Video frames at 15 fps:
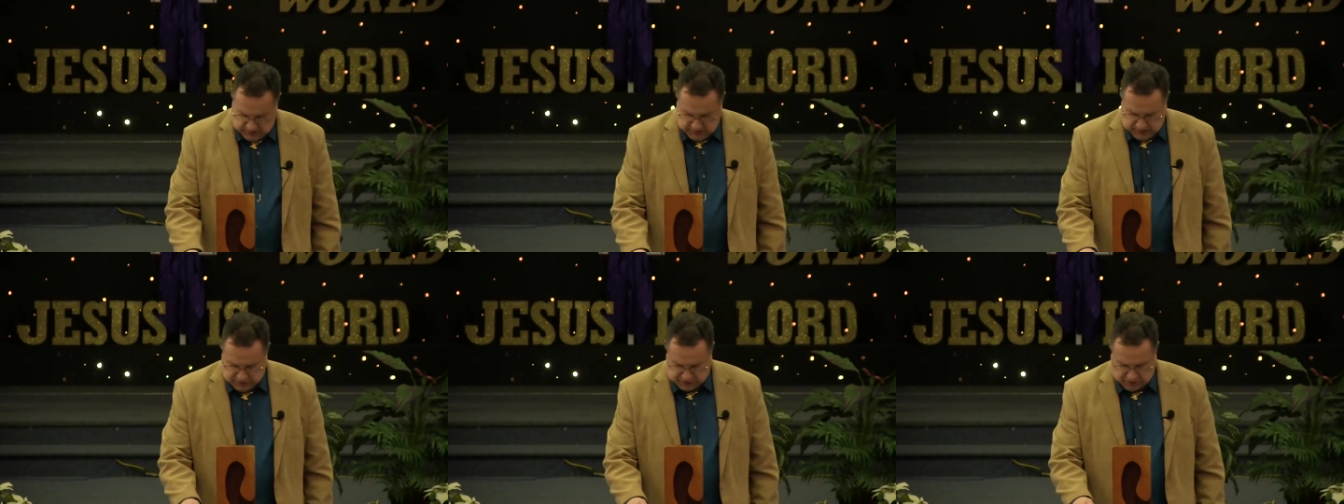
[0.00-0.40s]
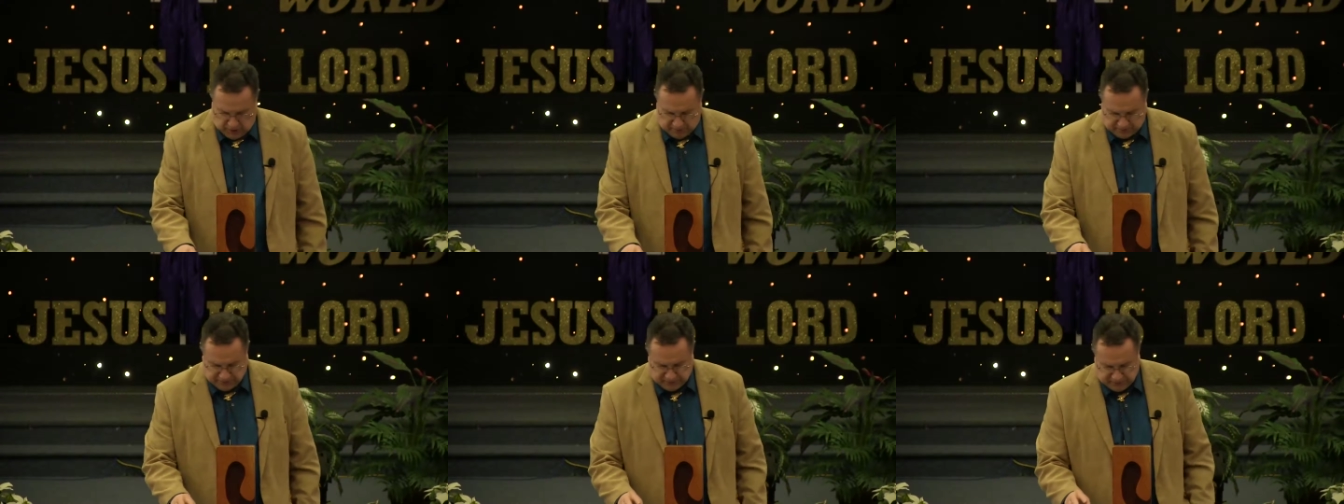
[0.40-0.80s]
In
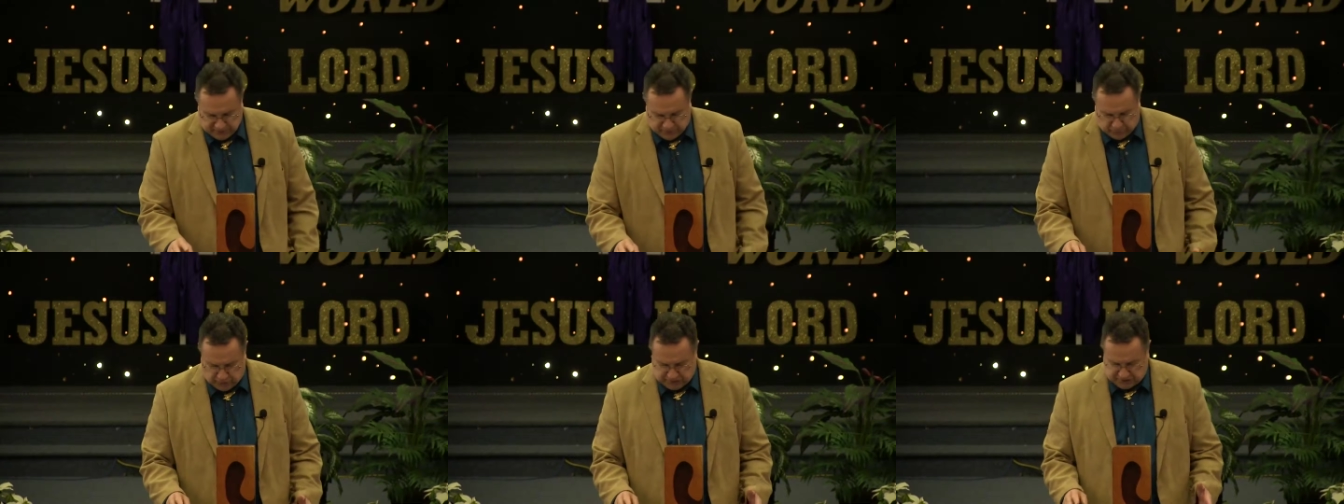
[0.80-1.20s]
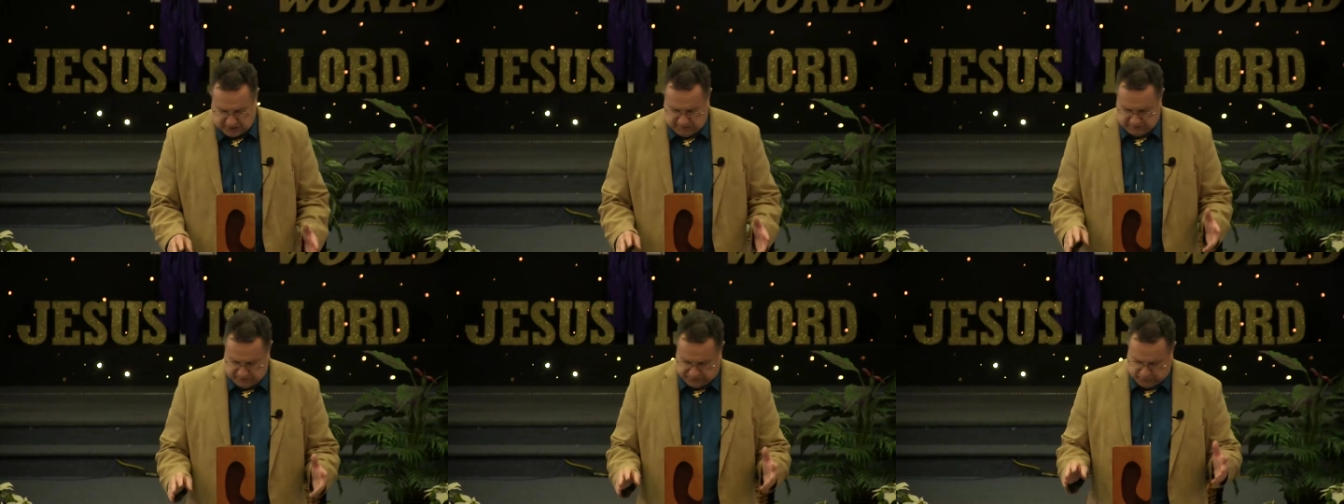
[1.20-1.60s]
Psalms 54
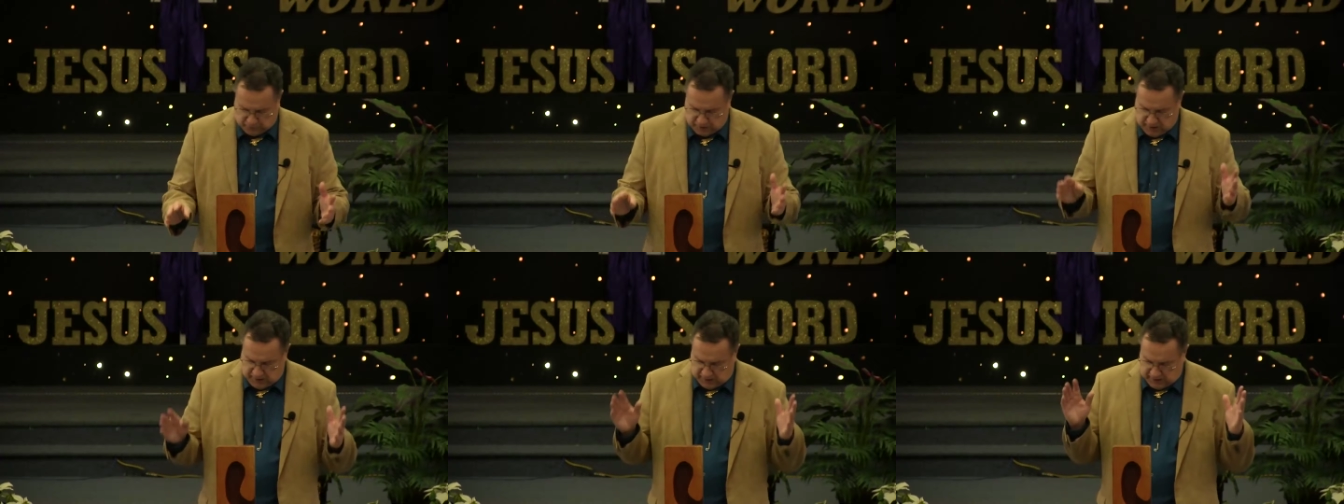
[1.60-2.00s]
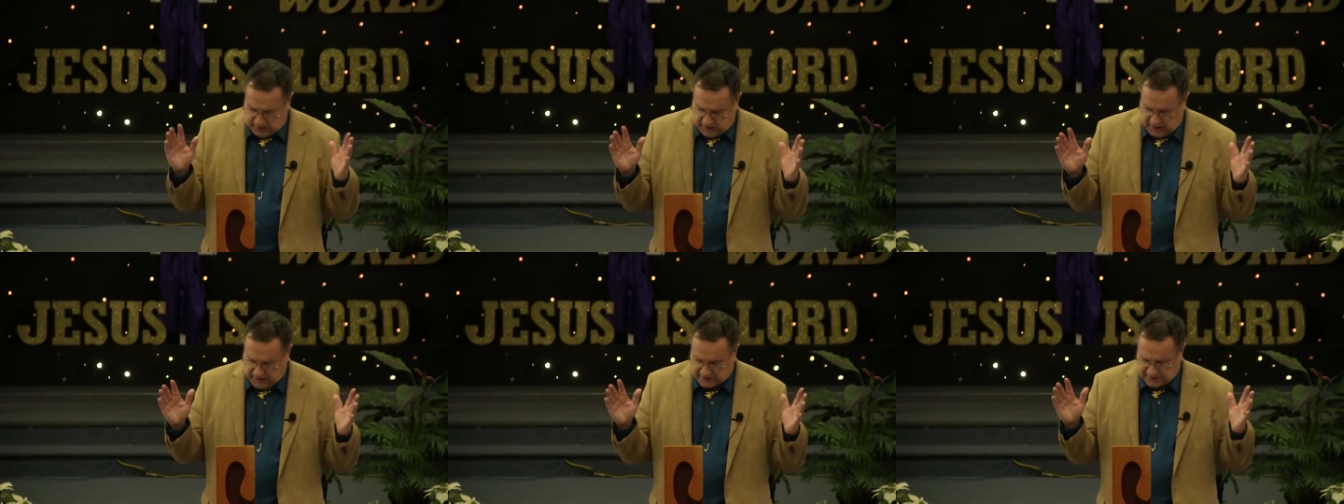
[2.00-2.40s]
7 for
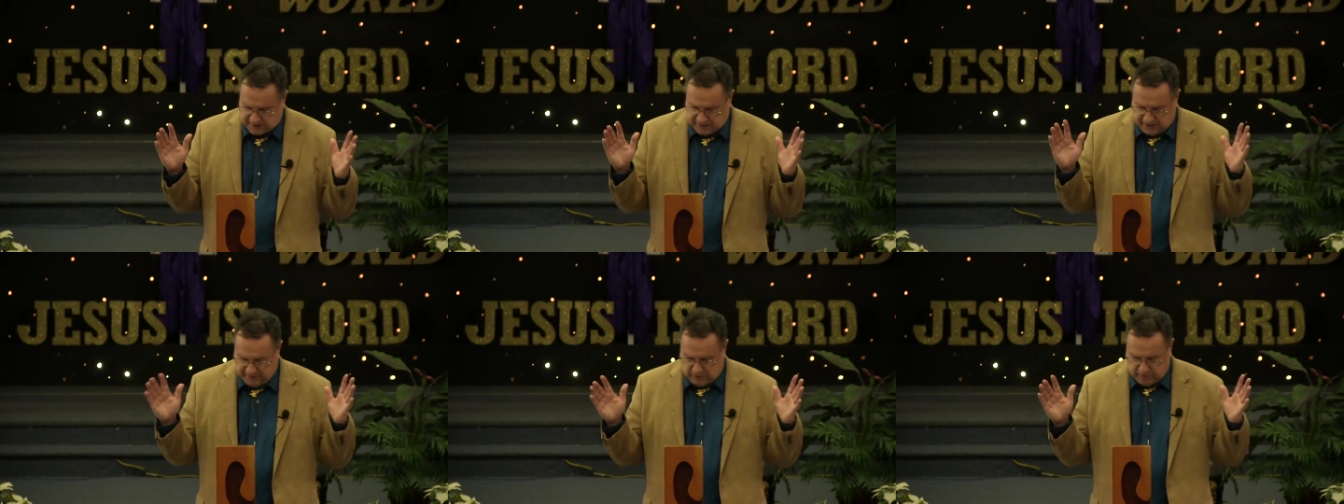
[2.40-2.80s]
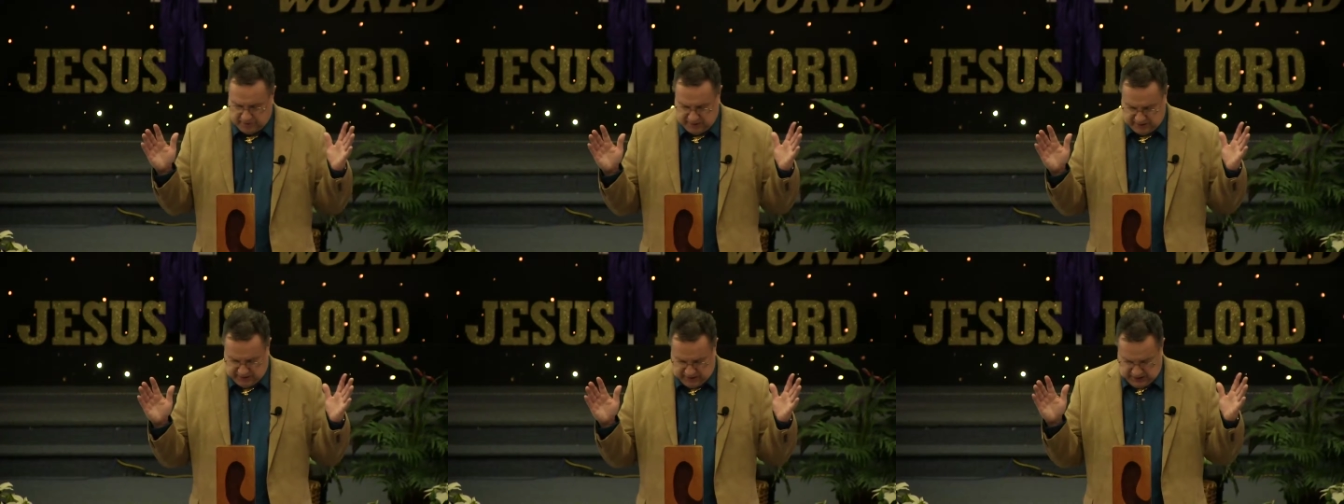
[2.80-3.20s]
He has delivered
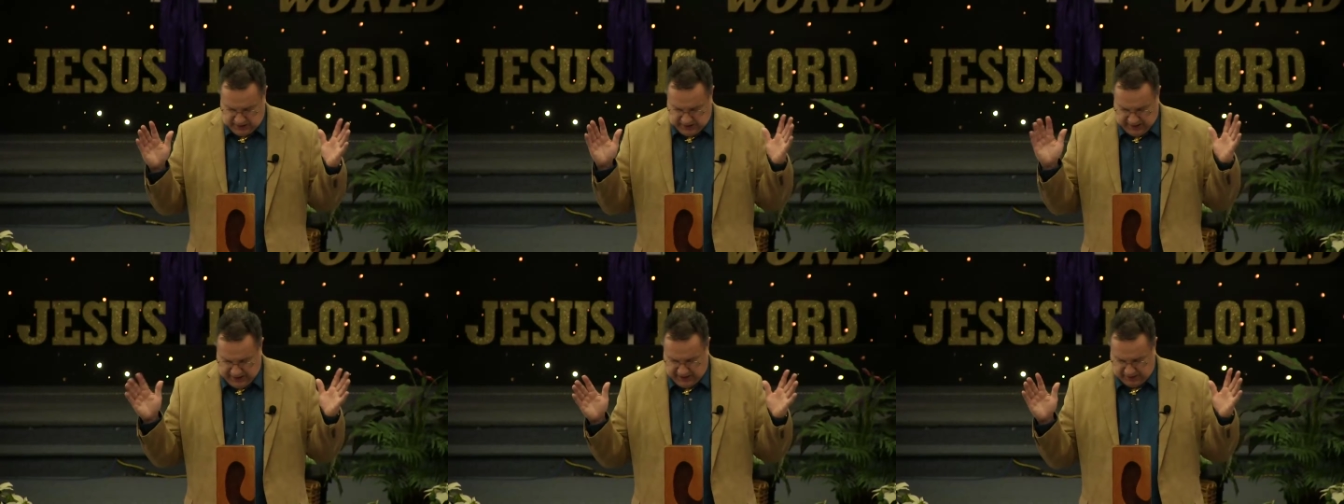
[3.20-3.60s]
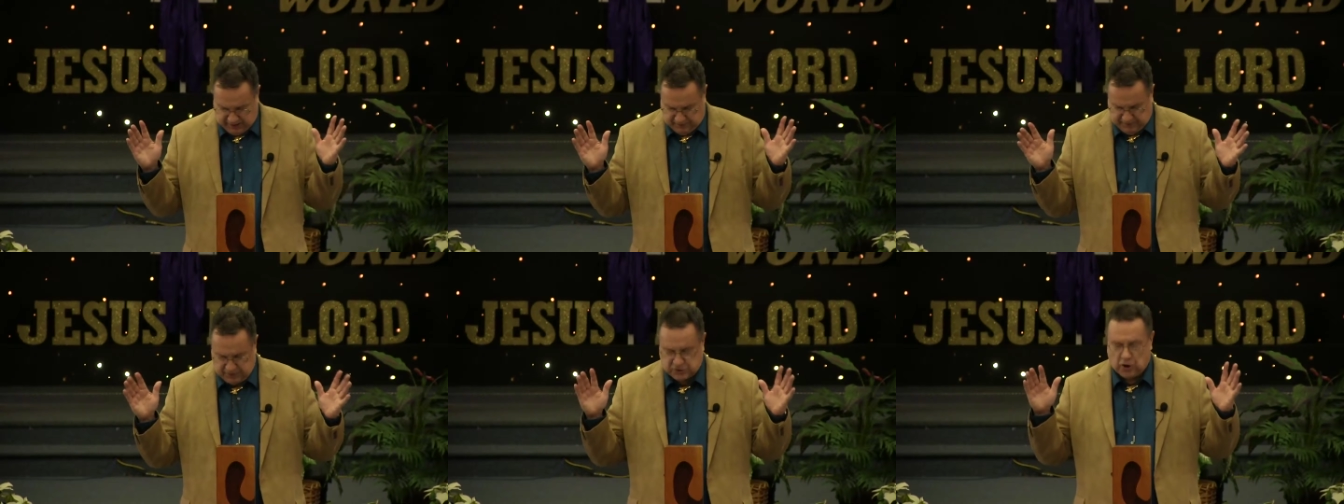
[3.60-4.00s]
me out
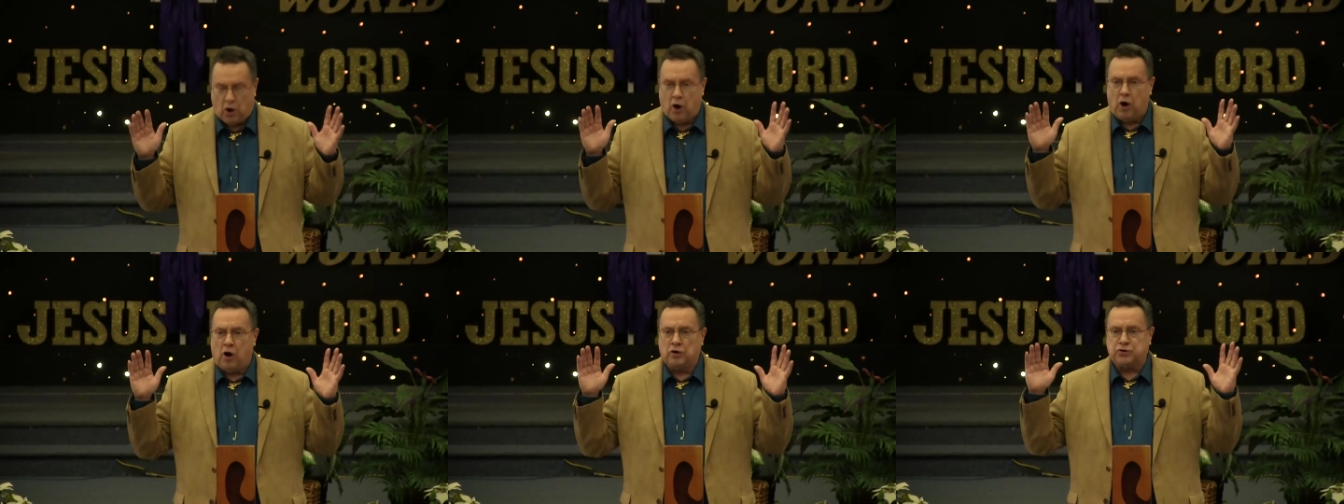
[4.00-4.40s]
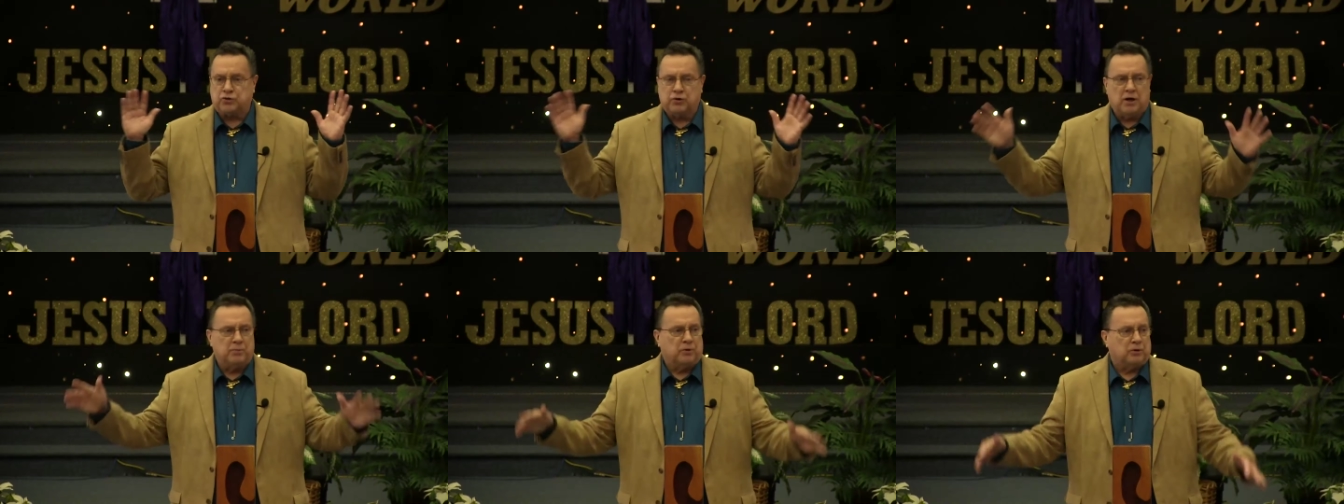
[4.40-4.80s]
of the, all
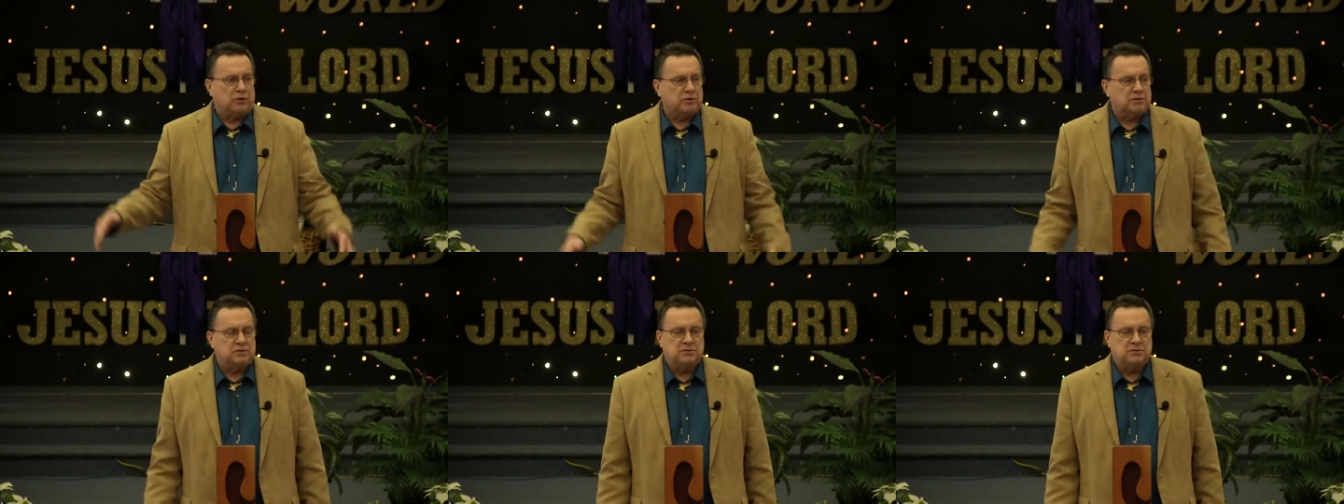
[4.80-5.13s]
trouble.